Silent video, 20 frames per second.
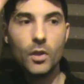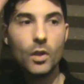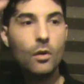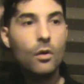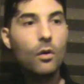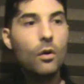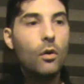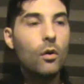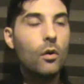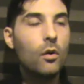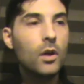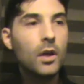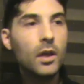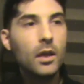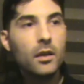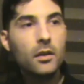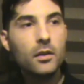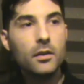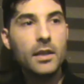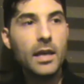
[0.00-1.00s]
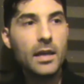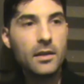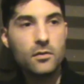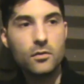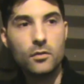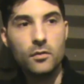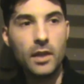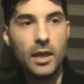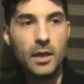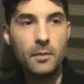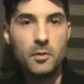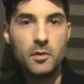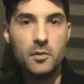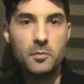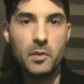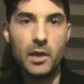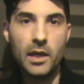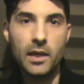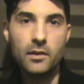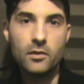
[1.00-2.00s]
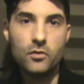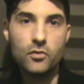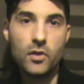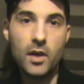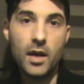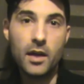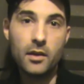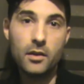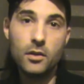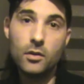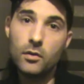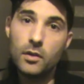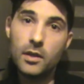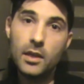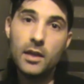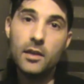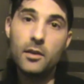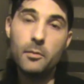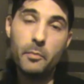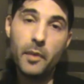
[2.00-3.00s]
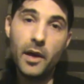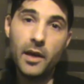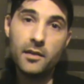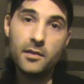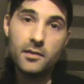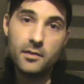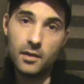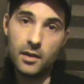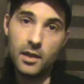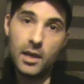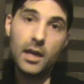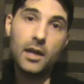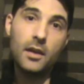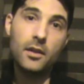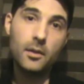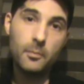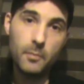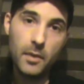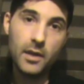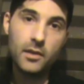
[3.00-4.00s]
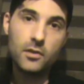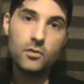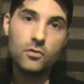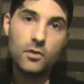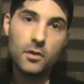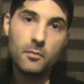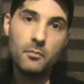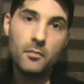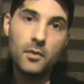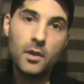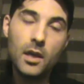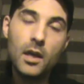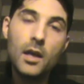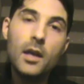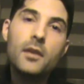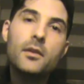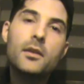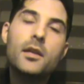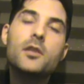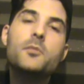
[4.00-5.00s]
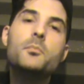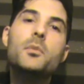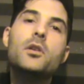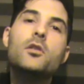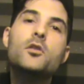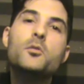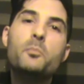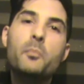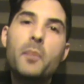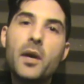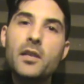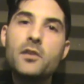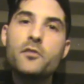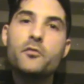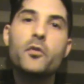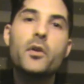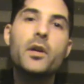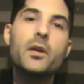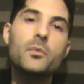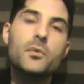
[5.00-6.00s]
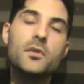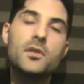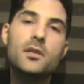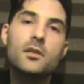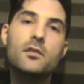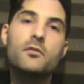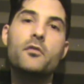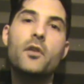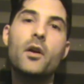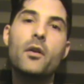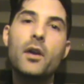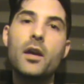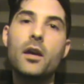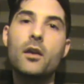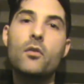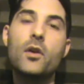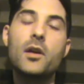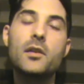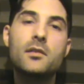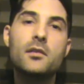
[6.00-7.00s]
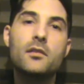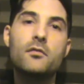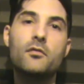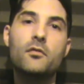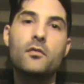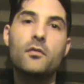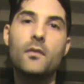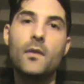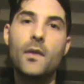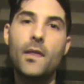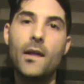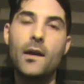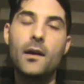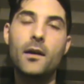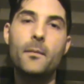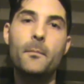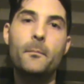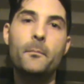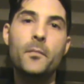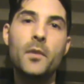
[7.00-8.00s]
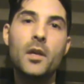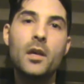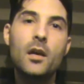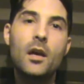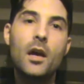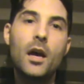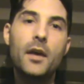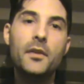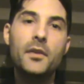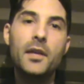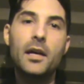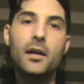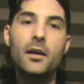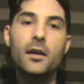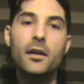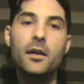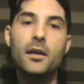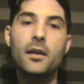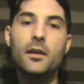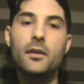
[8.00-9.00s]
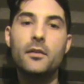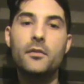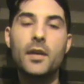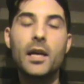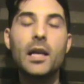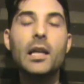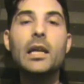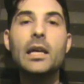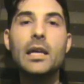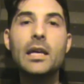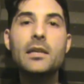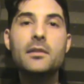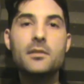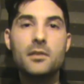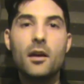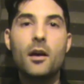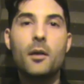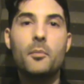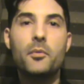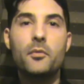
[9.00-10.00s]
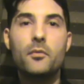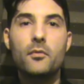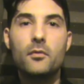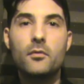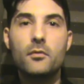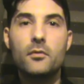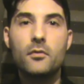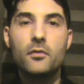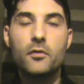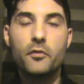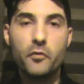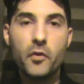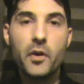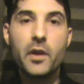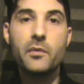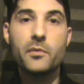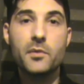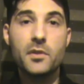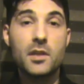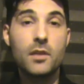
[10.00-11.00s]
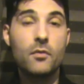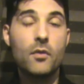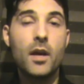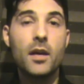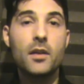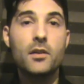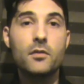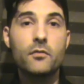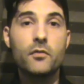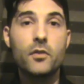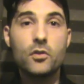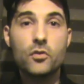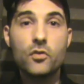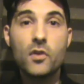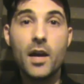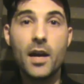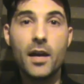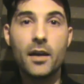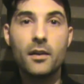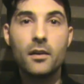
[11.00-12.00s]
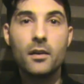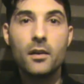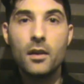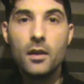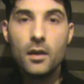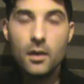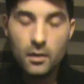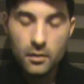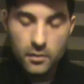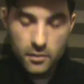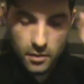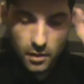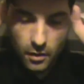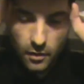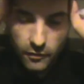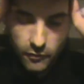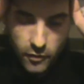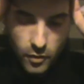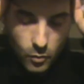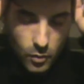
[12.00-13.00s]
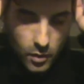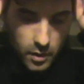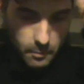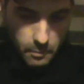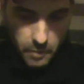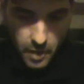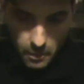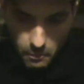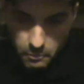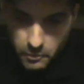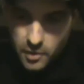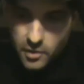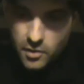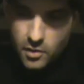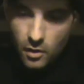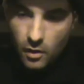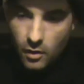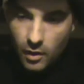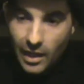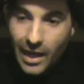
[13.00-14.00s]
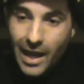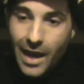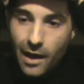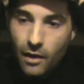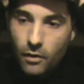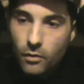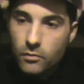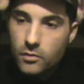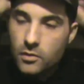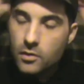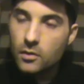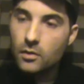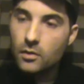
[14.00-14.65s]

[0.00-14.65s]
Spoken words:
or your next door neighbour's playing the track and you can hear the bass, the kick and the bass drum. That's because bass frequencies are very aggressive, and they'll eat up the frequency range of your track. So if you want to pump your song loud,